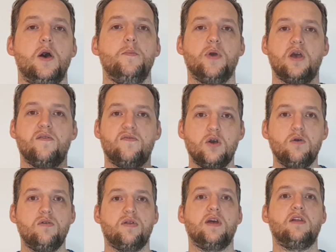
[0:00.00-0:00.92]
But if you
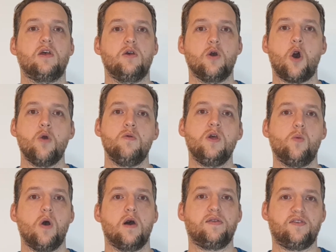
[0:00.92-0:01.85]
think that you're only
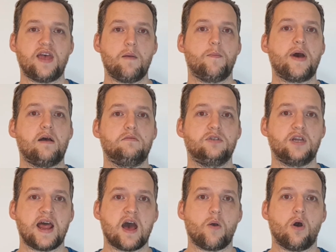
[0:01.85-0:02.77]
worth £10 an
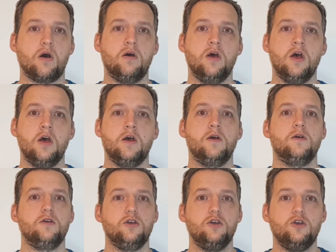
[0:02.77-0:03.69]
hour,
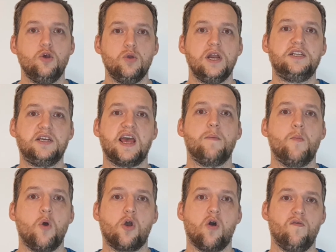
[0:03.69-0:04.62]
you need to get
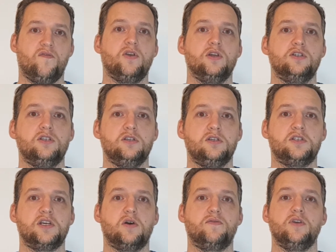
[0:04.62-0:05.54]
more confidence in
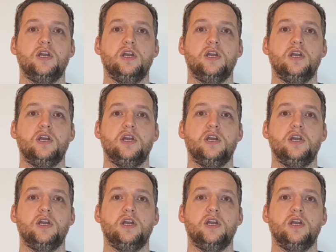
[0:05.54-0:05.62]
yourself.